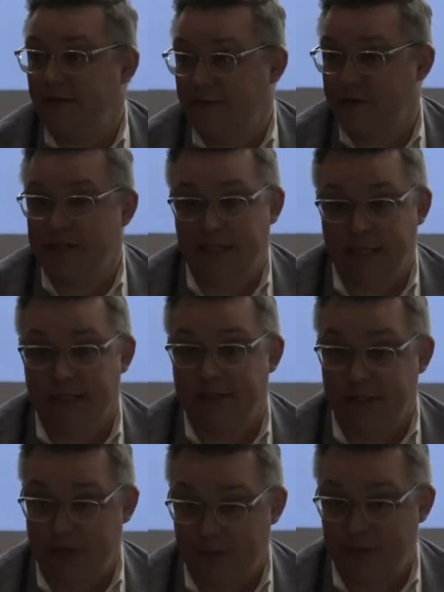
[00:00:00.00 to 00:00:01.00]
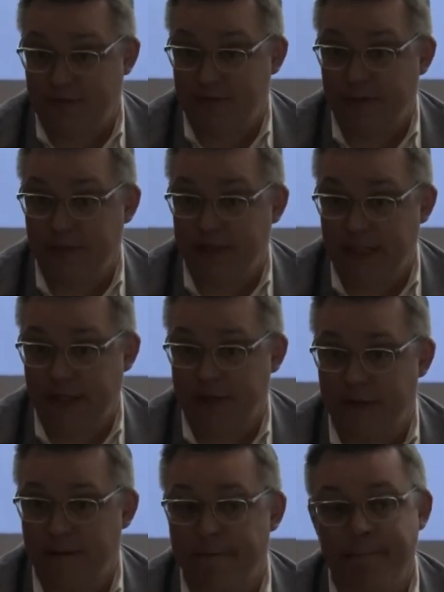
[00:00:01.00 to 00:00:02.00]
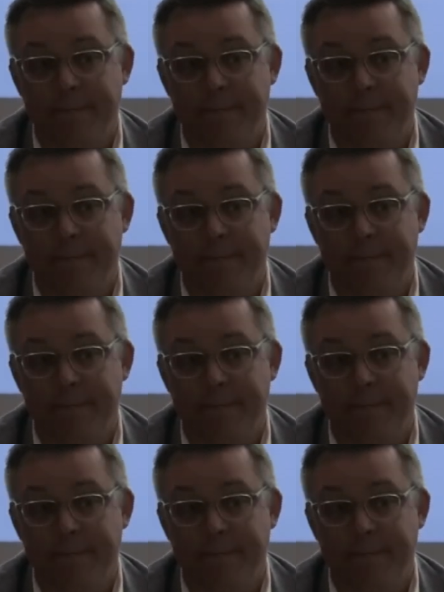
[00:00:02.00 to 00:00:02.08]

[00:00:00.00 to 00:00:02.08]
for cities in terms of implementation.